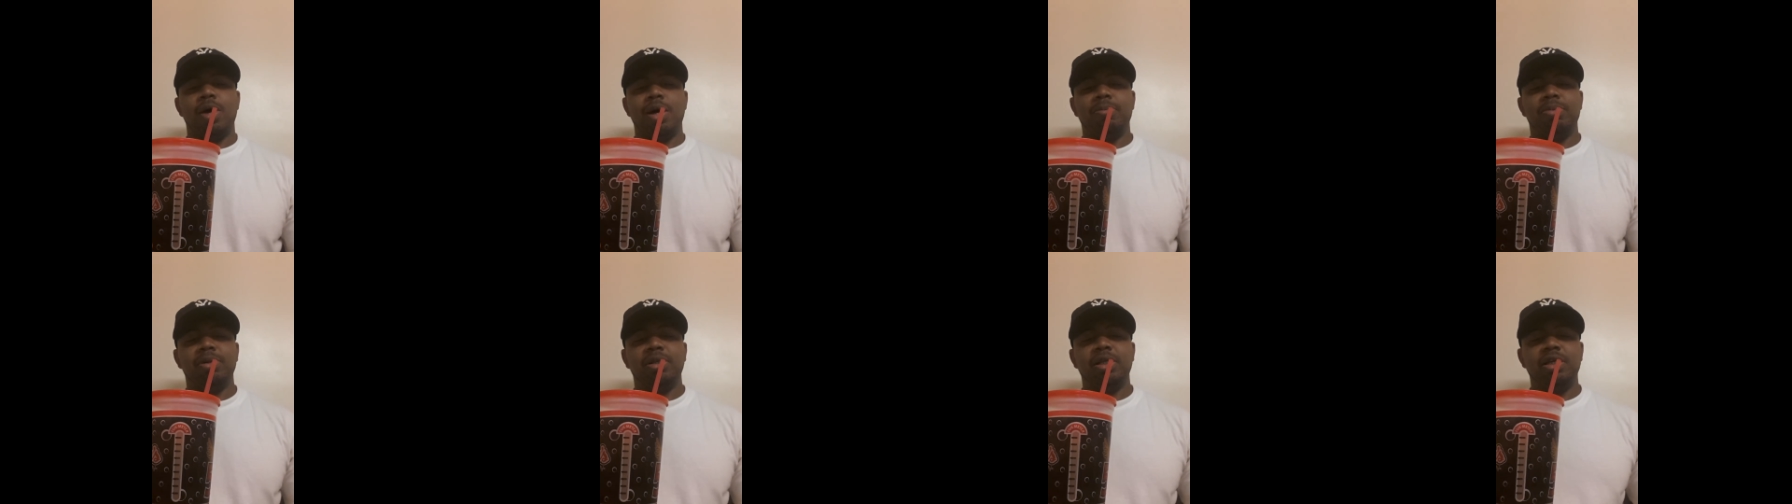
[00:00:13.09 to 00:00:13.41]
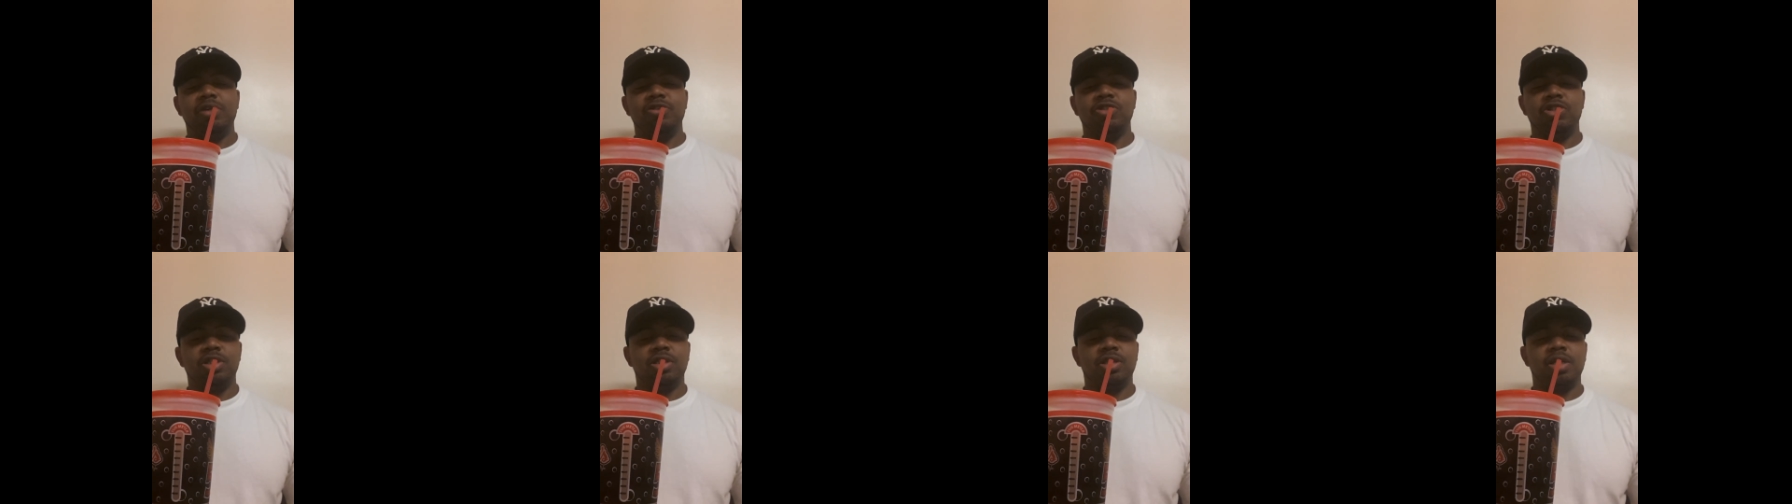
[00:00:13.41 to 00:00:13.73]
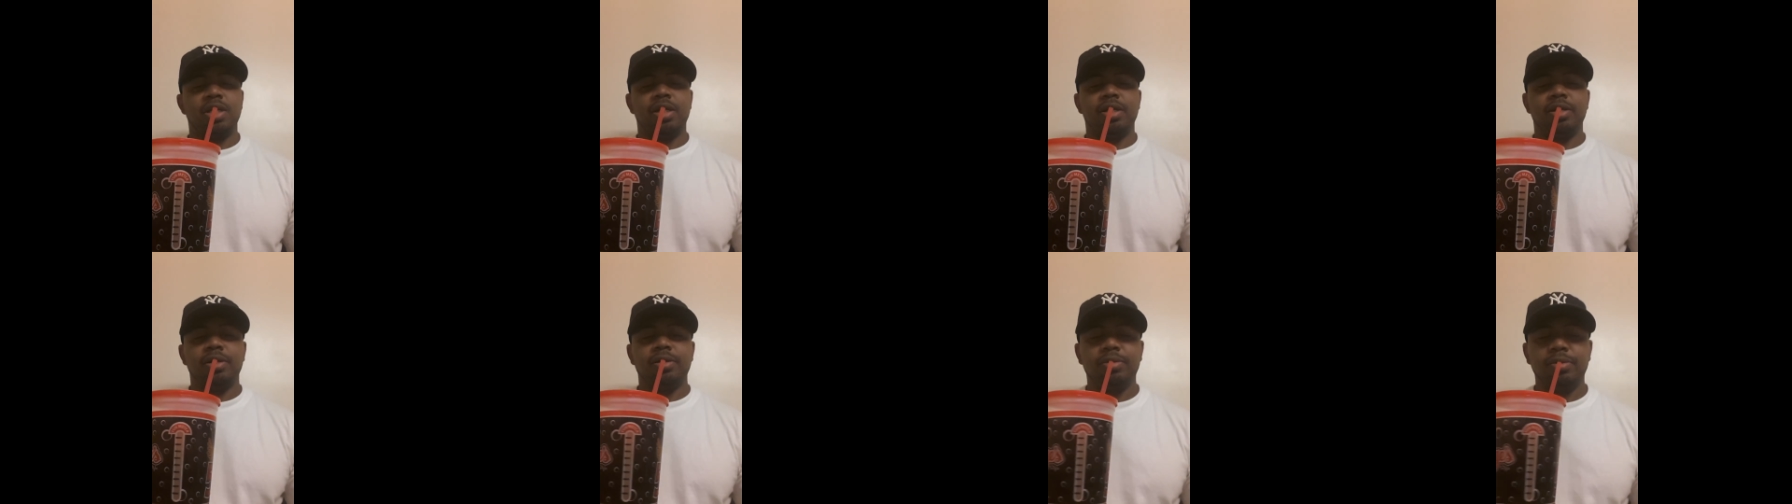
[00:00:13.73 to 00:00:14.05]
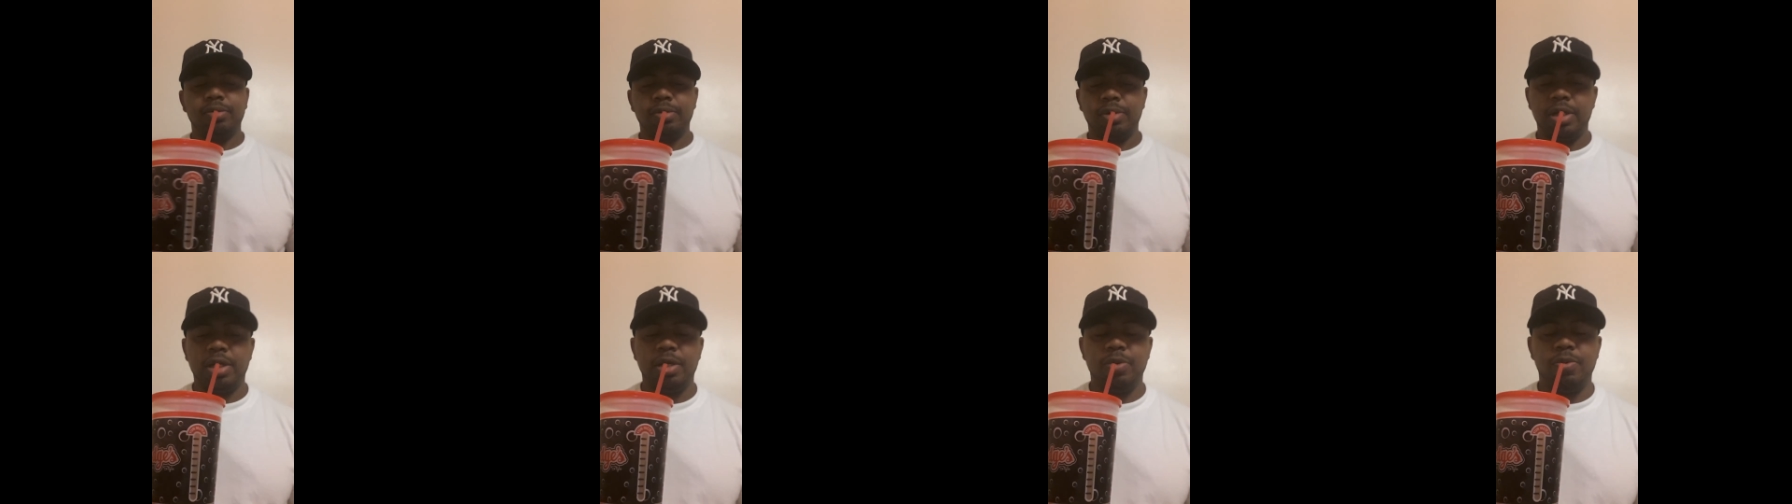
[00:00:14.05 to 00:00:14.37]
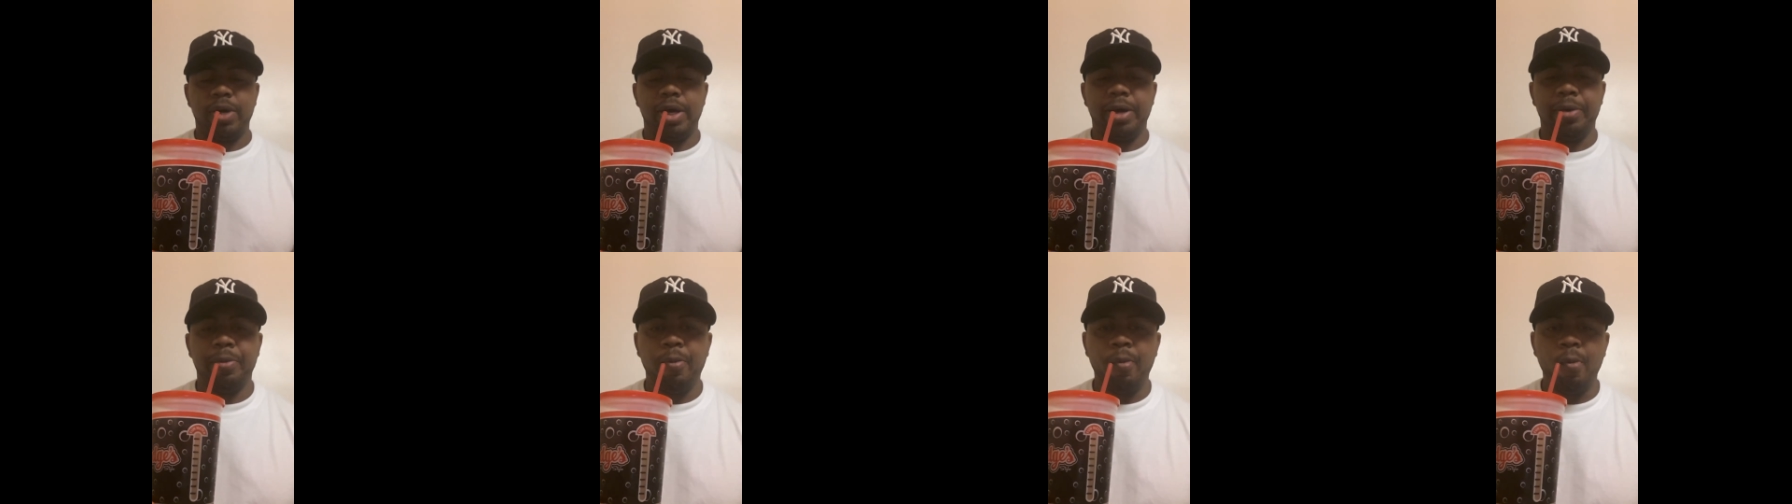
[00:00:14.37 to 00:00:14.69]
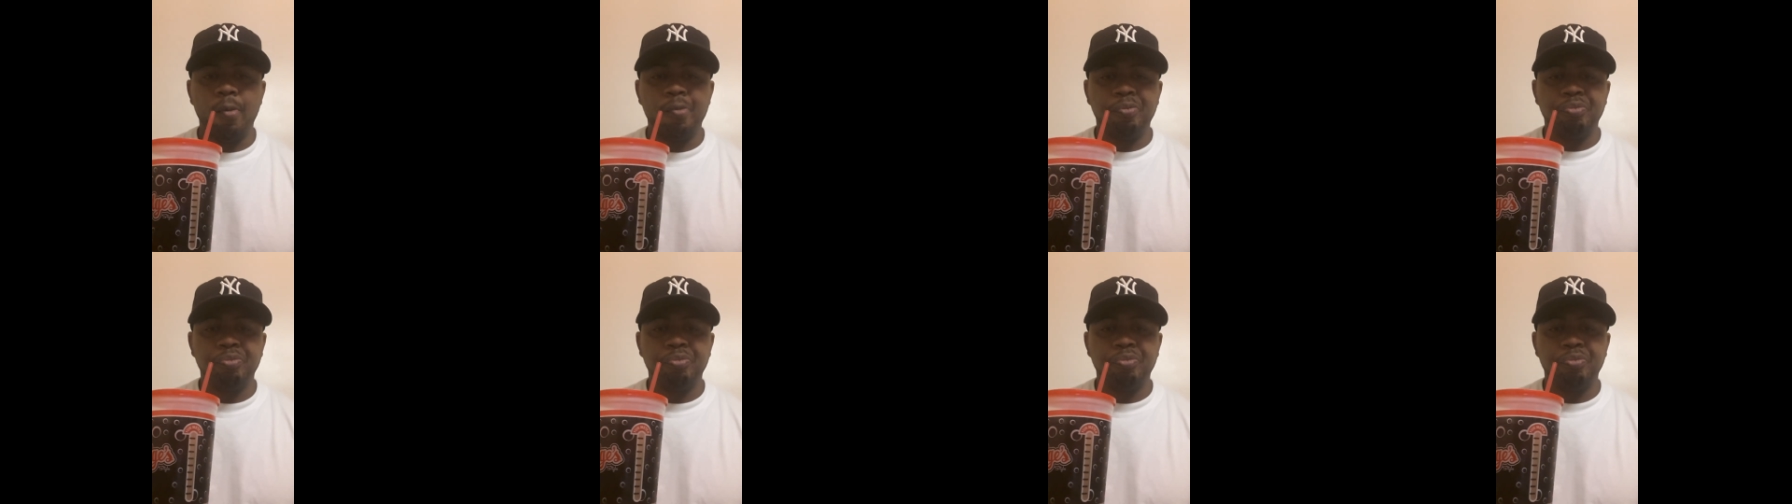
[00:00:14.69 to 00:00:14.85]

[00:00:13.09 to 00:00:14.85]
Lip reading: I believe she said. Anyway,